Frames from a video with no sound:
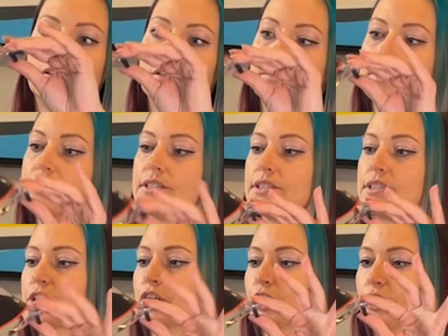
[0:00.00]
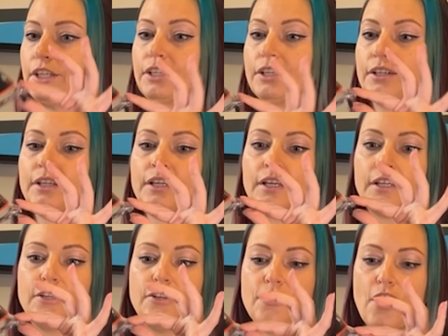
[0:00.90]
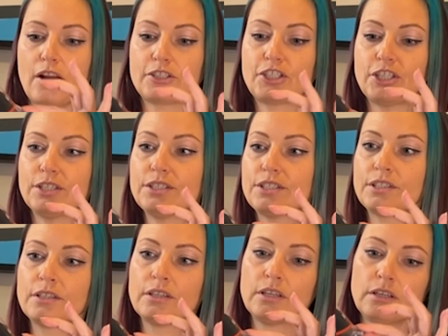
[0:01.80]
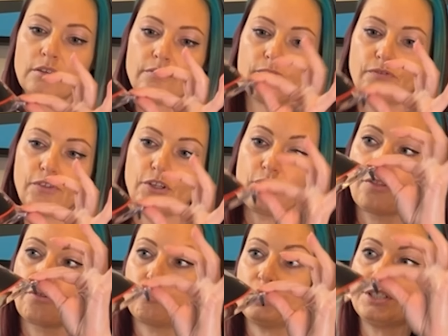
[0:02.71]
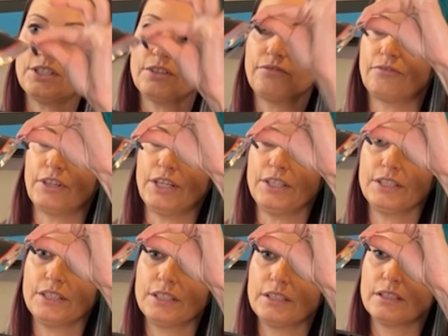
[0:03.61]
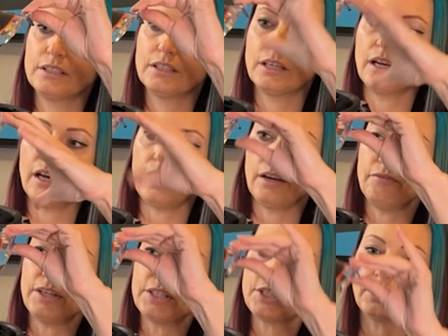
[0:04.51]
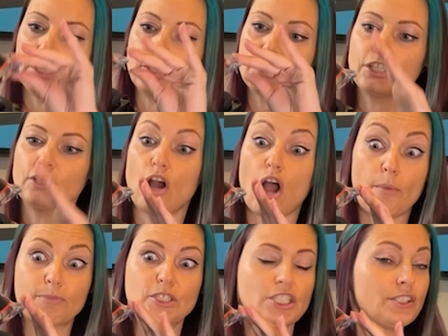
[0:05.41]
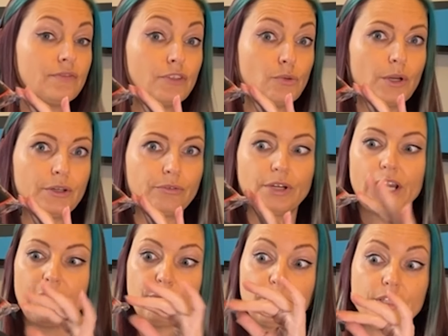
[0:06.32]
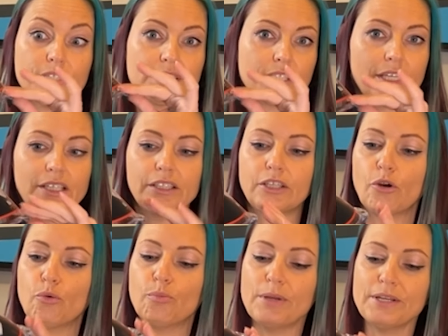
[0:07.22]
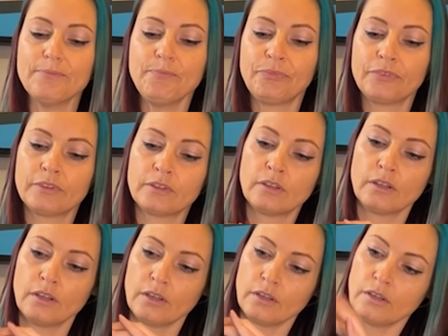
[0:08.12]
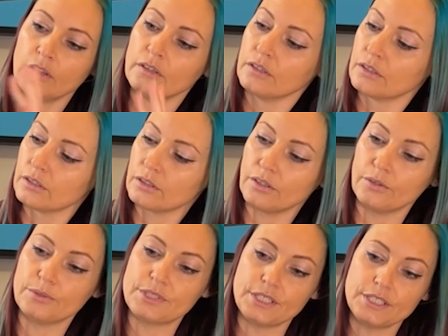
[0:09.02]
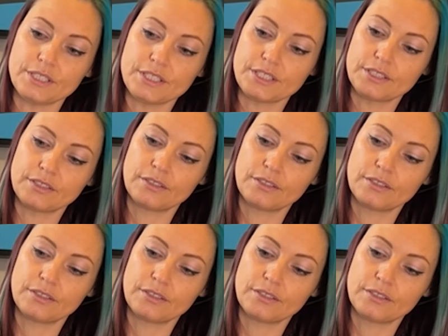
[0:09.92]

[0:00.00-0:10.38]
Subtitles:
This is good. Notches for 3 different ventilation options if you want to ride with it slightly open. Closes.